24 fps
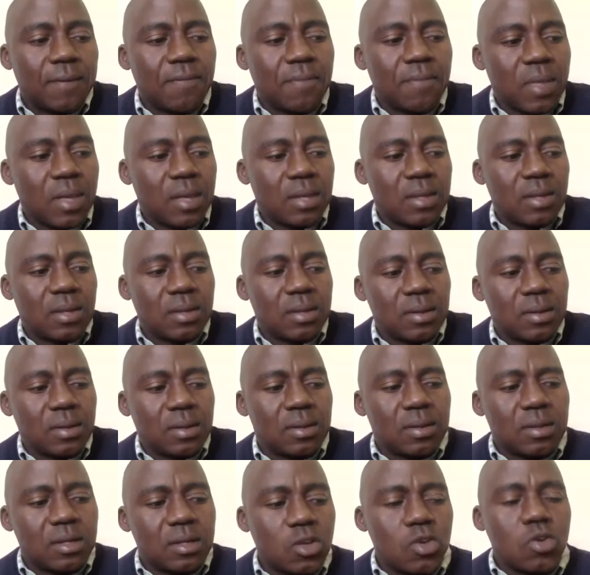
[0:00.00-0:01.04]

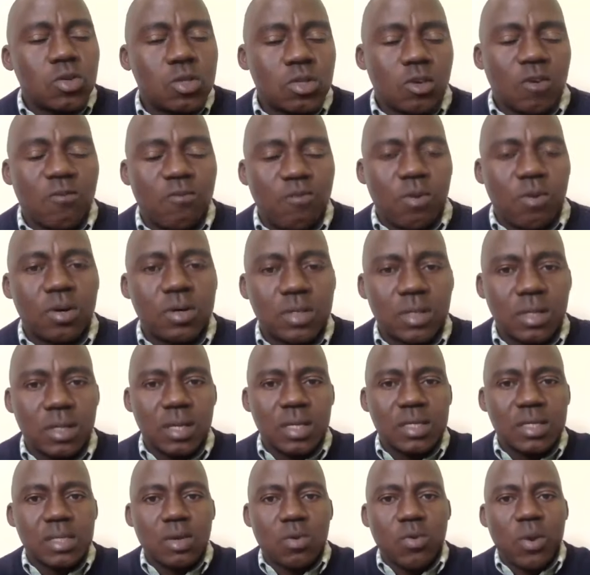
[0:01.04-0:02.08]
the use of
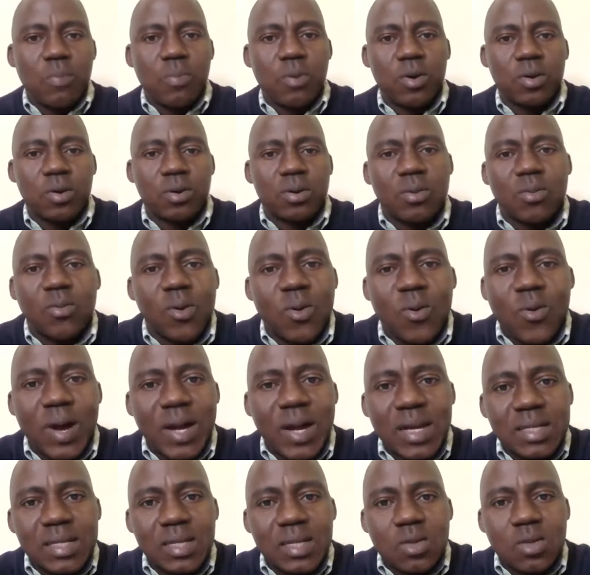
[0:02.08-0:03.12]
boxing as a weapon,
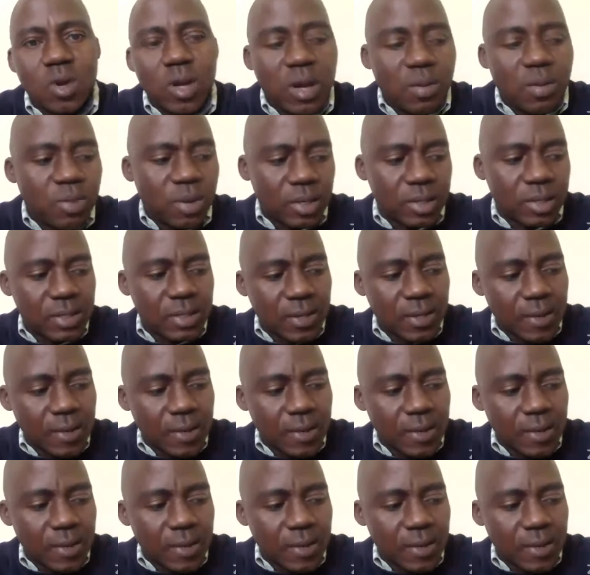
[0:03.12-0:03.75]
what is it all about?